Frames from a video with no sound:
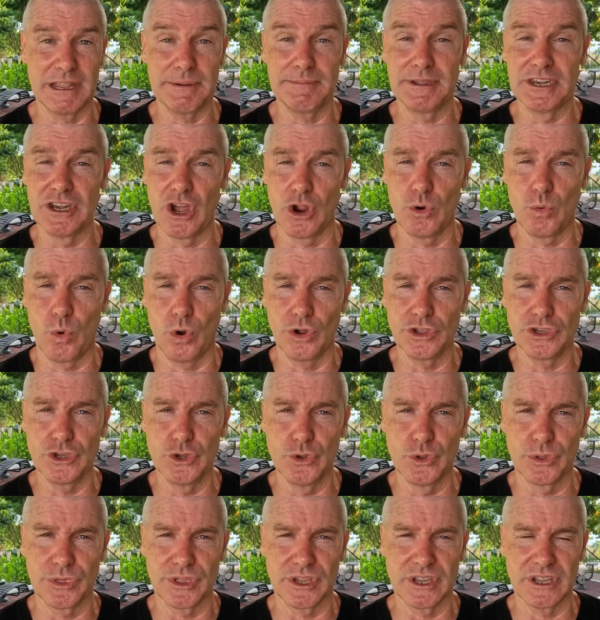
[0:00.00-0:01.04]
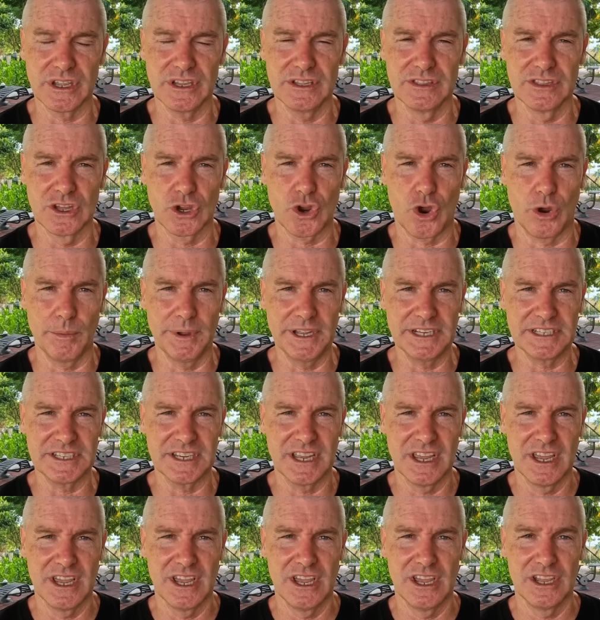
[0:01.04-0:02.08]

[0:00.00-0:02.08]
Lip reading: Let me know what you think in the comments.